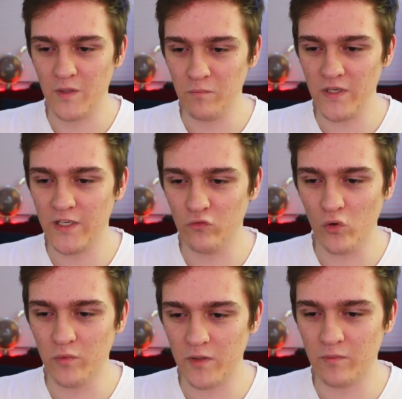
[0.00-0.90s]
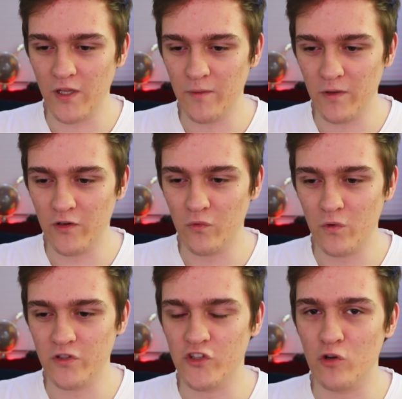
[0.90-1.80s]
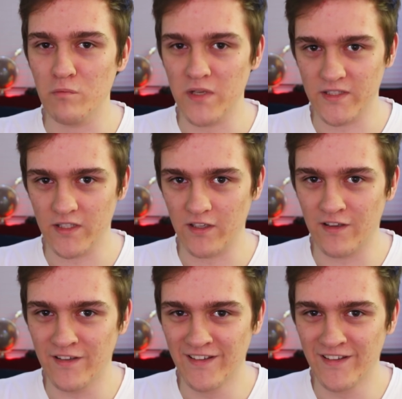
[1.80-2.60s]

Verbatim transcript: The mini Ruby Play Button awards are missing.